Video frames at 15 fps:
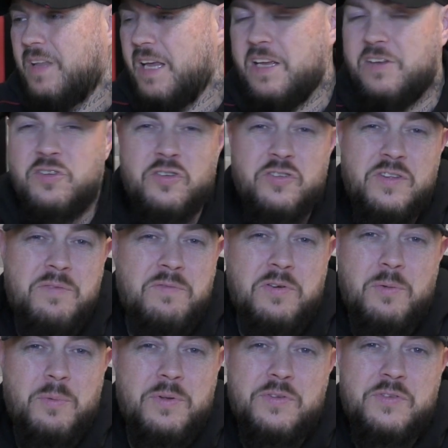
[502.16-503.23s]
it just
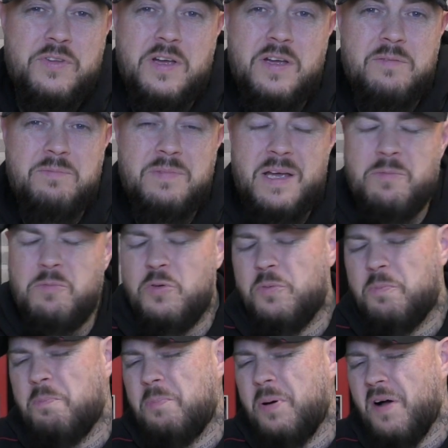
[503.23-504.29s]
influenced it. It was
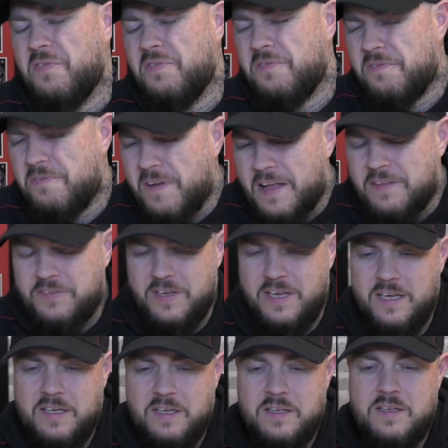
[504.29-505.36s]

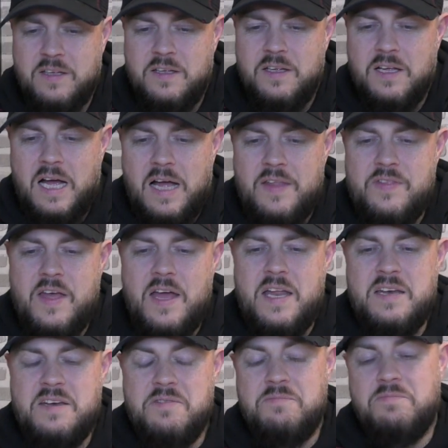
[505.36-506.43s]
pathetic. And
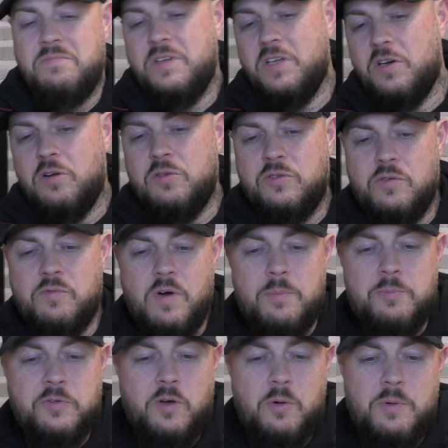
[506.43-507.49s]
then, you know, to
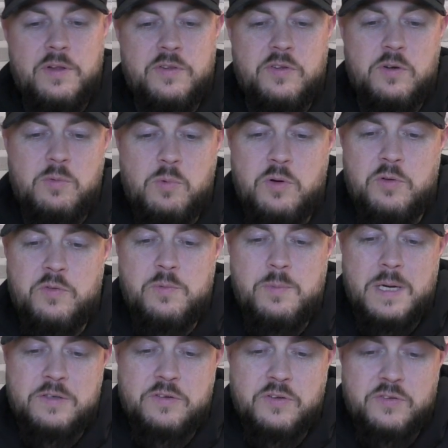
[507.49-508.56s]
rub salt into the wounds for
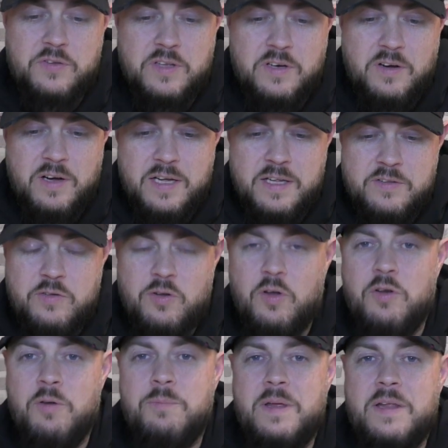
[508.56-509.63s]
Manchester United,
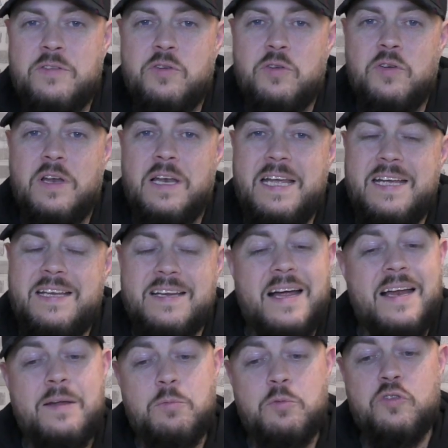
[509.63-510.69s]
Tottenham then took the lead
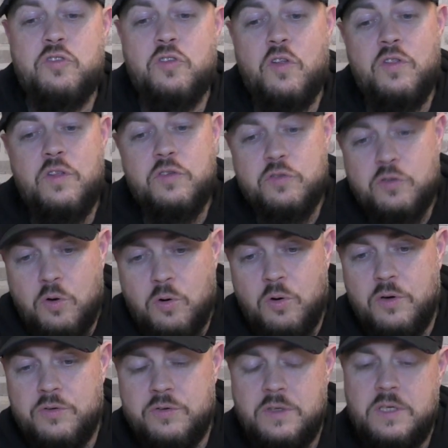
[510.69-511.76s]
and it was Son that
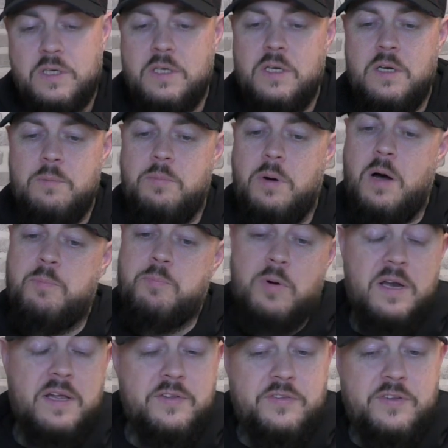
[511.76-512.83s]
scored. But a
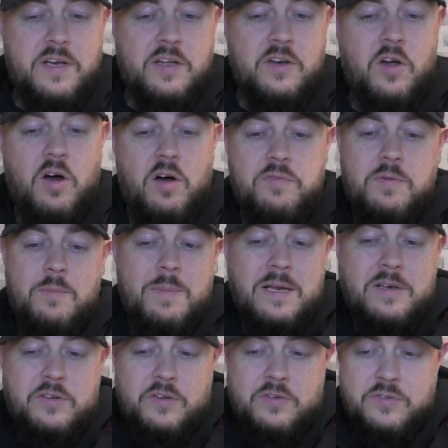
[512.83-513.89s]
brilliant second half from
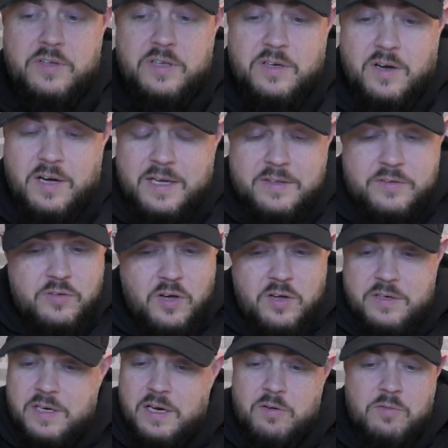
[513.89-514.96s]
Manchester United
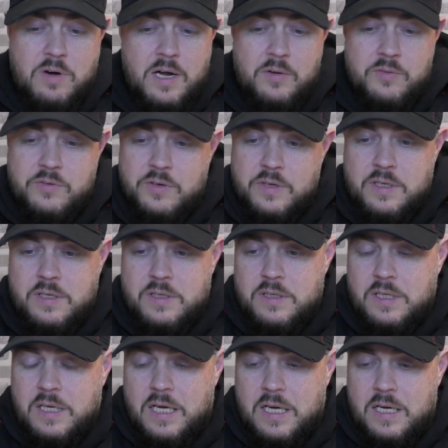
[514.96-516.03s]
turned it around.
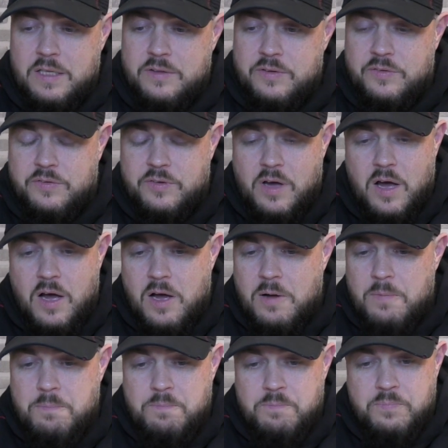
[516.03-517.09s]

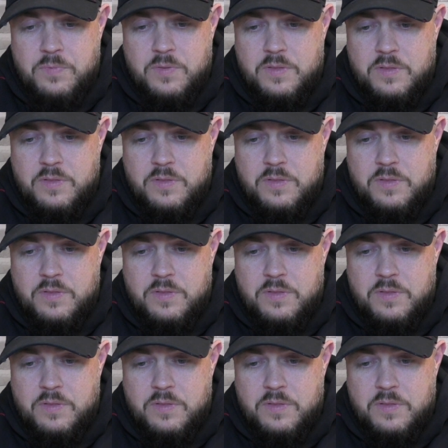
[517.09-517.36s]
And